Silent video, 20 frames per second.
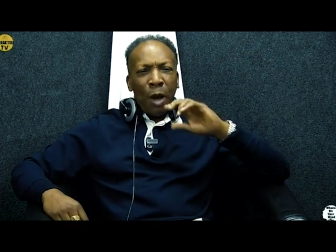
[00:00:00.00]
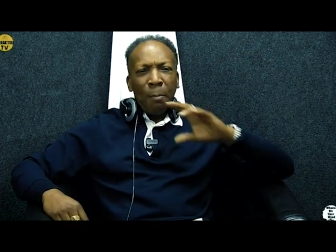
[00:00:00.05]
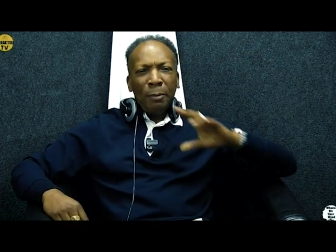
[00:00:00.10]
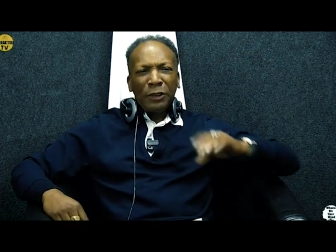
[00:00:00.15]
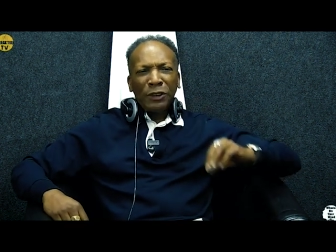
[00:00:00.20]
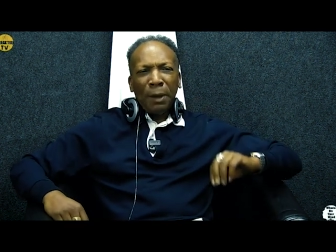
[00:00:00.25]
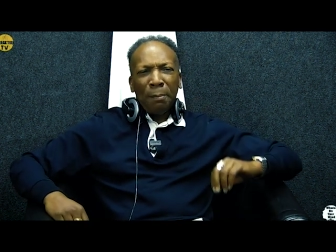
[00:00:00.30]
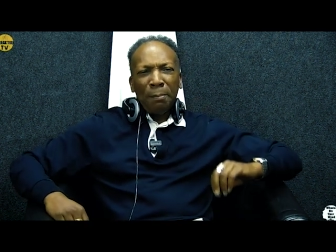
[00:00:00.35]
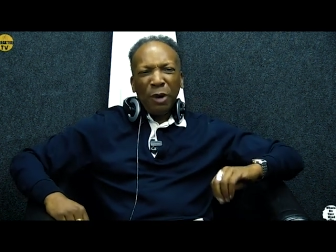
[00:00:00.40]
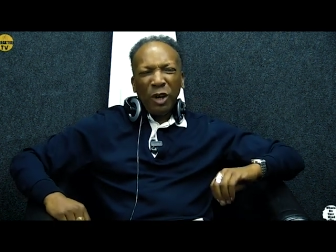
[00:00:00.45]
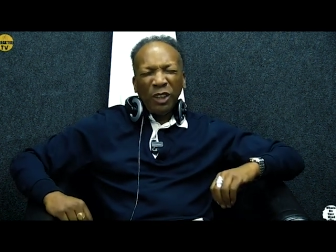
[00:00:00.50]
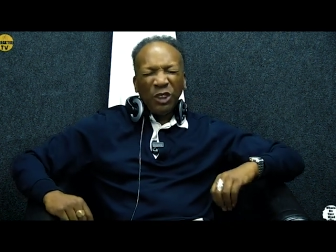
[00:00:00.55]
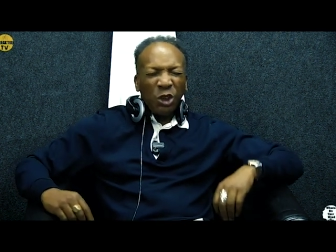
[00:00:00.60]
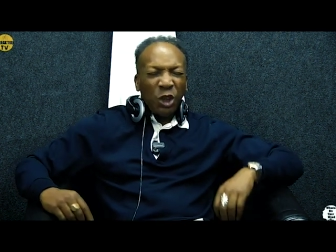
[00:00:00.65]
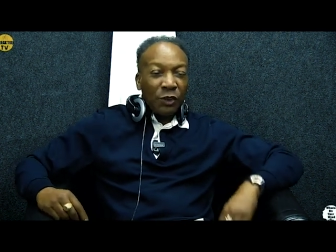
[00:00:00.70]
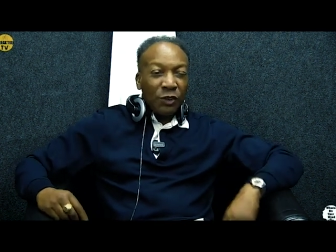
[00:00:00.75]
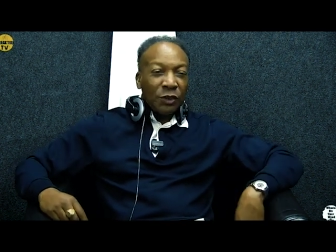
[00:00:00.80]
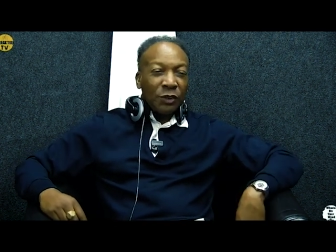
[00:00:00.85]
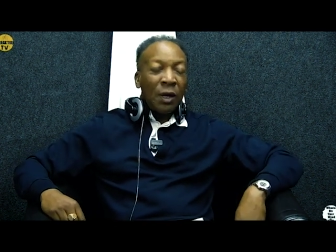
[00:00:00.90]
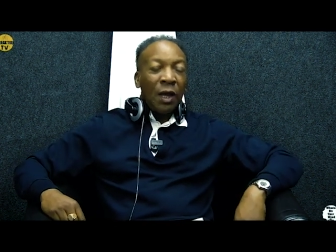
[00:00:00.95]
Now, Mr.
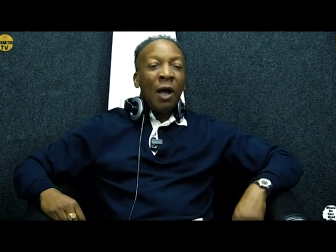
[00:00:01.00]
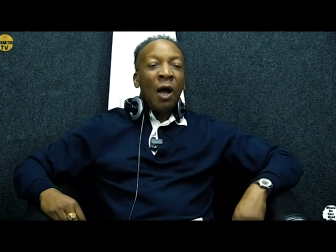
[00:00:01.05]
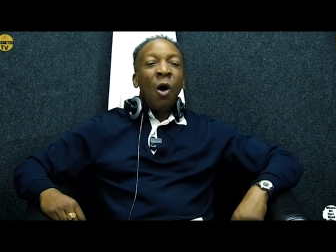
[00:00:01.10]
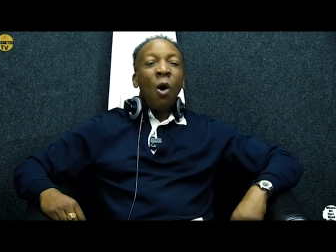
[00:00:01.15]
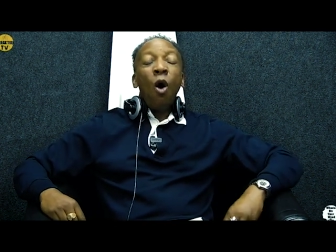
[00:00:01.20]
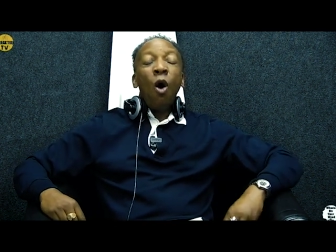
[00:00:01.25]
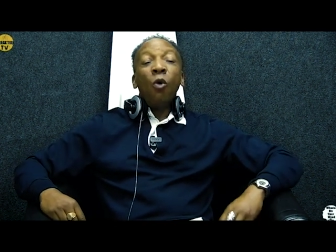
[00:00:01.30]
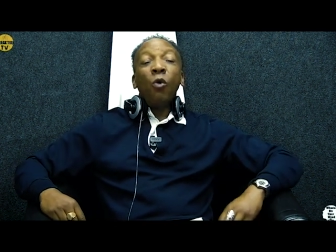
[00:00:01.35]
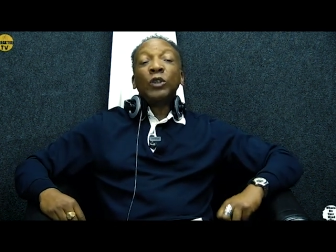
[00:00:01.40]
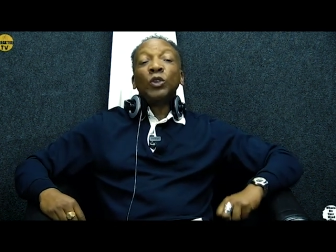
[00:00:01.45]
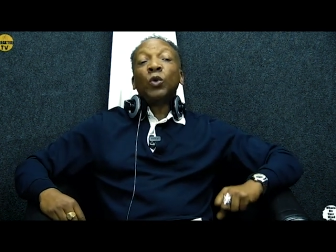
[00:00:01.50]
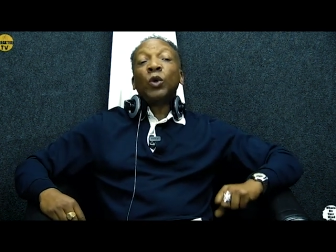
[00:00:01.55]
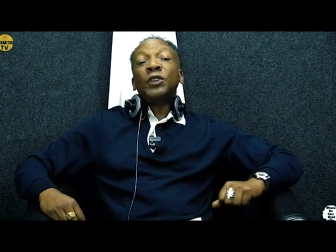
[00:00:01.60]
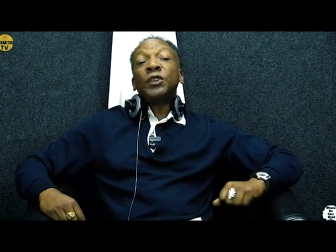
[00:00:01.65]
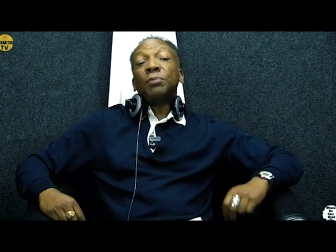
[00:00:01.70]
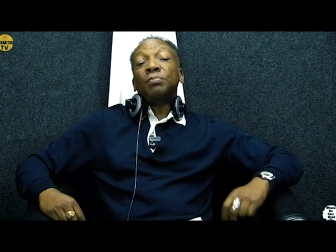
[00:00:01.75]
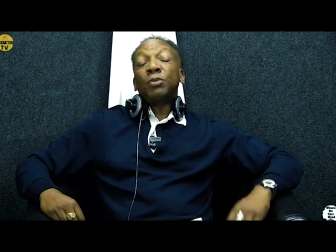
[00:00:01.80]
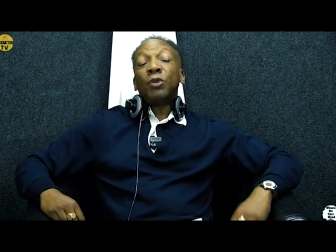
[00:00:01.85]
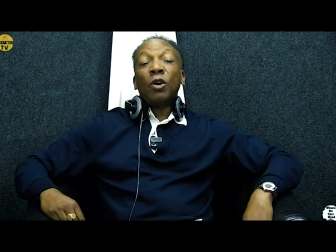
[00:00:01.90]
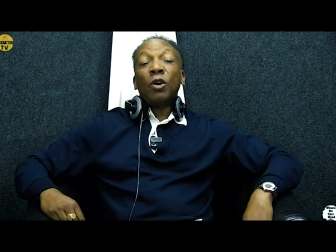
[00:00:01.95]
Bunny Johnson always
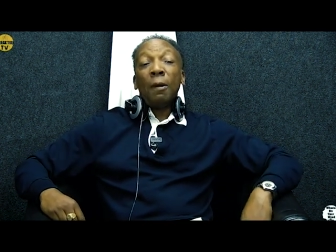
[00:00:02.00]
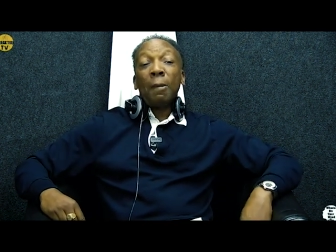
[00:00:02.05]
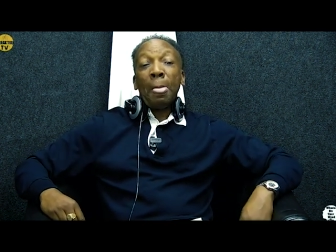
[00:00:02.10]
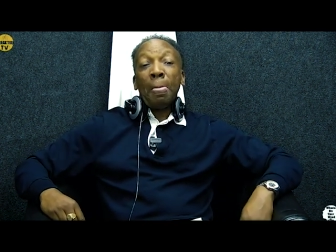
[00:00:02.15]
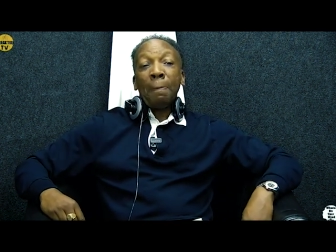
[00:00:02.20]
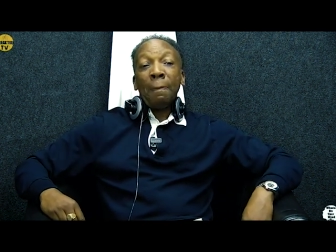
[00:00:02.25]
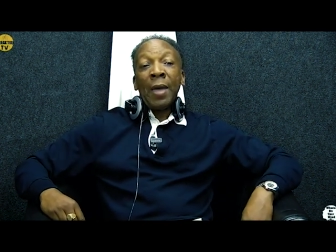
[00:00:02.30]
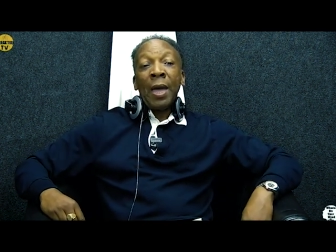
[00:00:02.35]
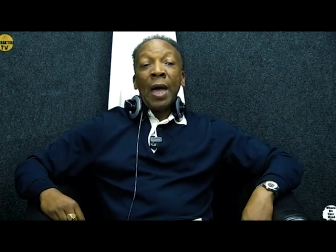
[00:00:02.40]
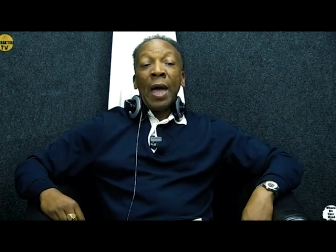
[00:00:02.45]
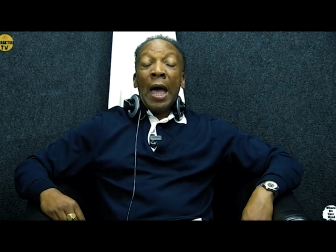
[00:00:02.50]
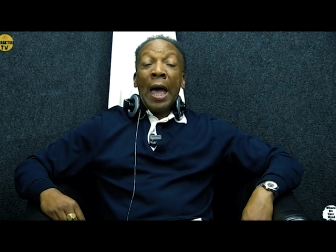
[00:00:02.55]
watched the program.